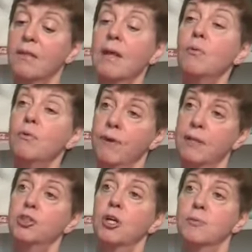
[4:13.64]
will
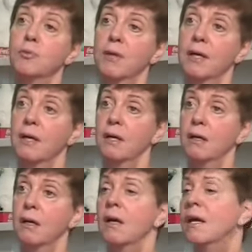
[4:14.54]
find jobs where they can get
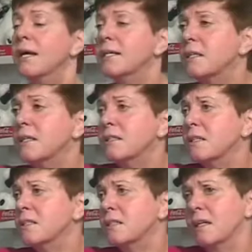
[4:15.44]
in contact.
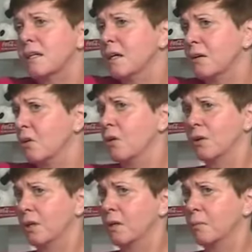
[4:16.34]
It's like an
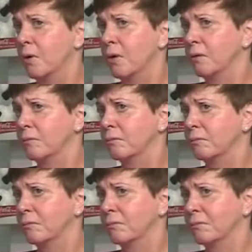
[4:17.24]
alcoholic in a bar.
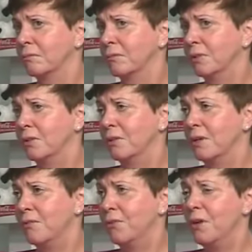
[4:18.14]
Yeah,
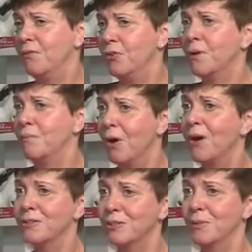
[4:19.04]
if you can
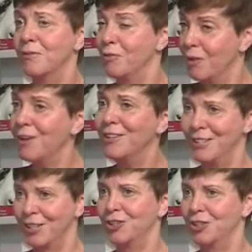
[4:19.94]
possibly, if you've got an
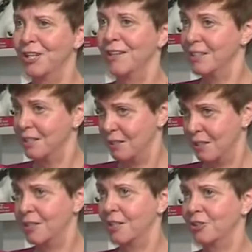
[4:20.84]
addiction, and this is
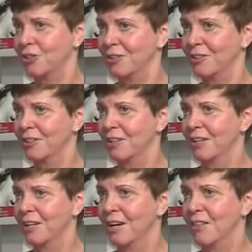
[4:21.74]
an addiction,
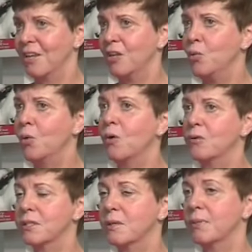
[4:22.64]
then you will go
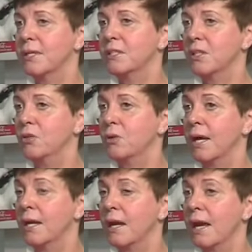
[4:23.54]
to some place that you
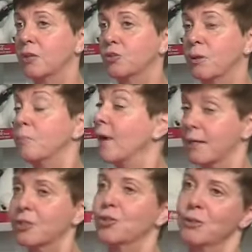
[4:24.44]
can actually
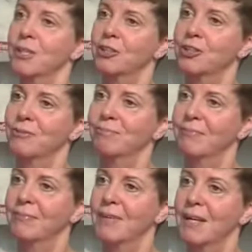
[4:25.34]
practice your addiction.
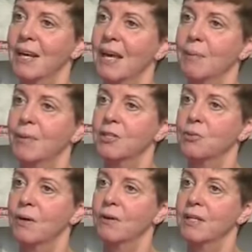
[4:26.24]
And any place
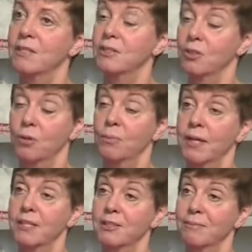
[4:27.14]
around kids is a good
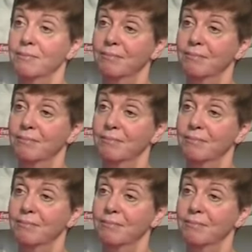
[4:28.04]
place.